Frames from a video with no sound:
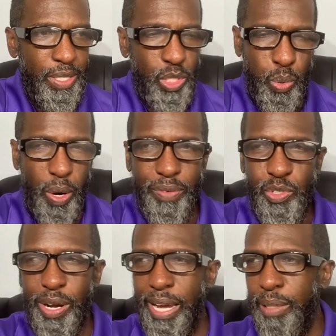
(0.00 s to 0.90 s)
the 12
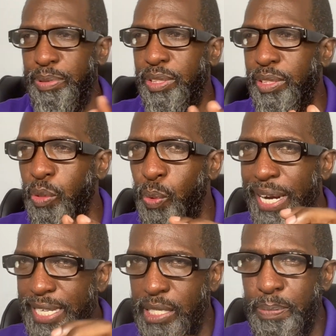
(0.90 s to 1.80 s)
tribes to when
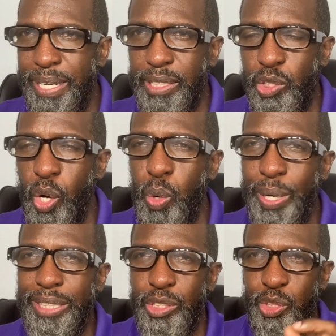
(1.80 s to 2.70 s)
they speak, it's
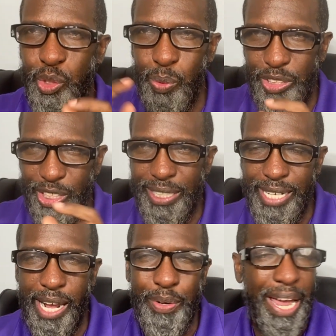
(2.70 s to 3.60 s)
always Jew and
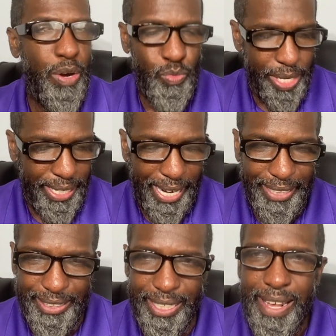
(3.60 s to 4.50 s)
Gentile, not
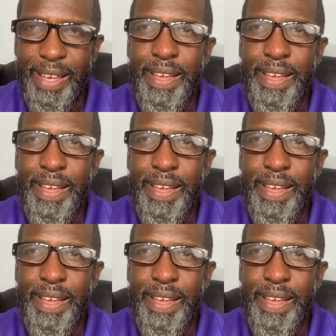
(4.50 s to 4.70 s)
realizing